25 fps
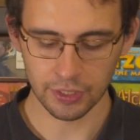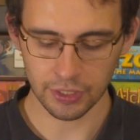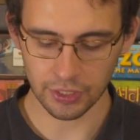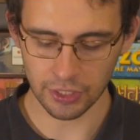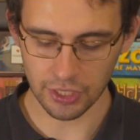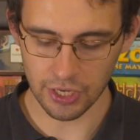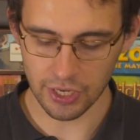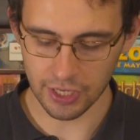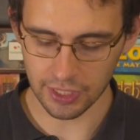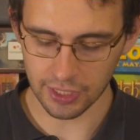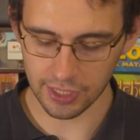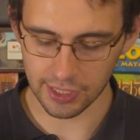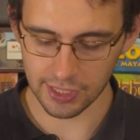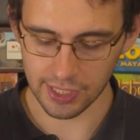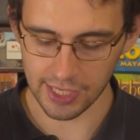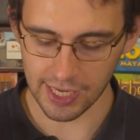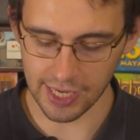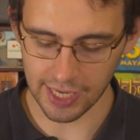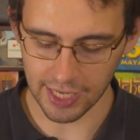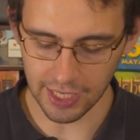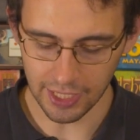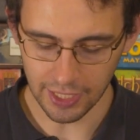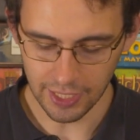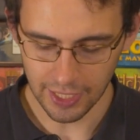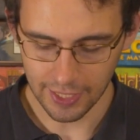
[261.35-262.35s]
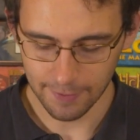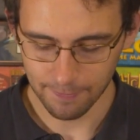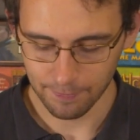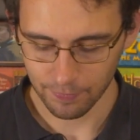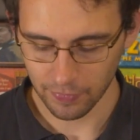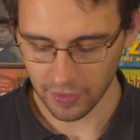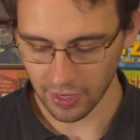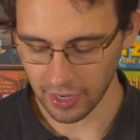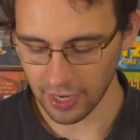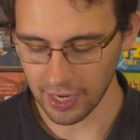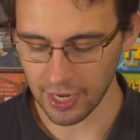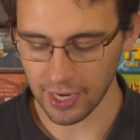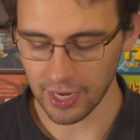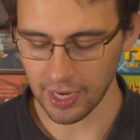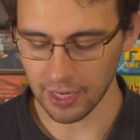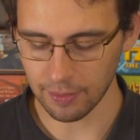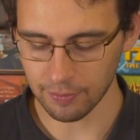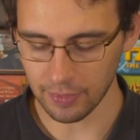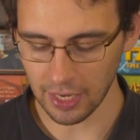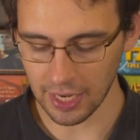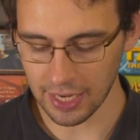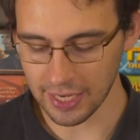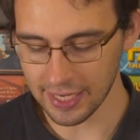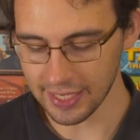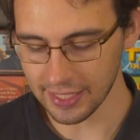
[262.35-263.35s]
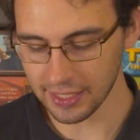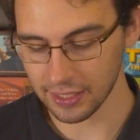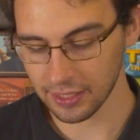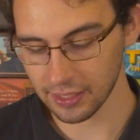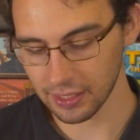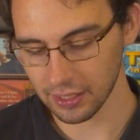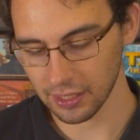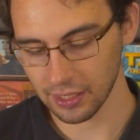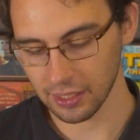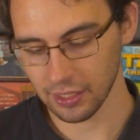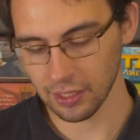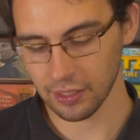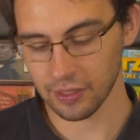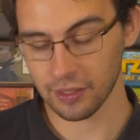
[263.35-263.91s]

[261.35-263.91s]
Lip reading: So you can see, at least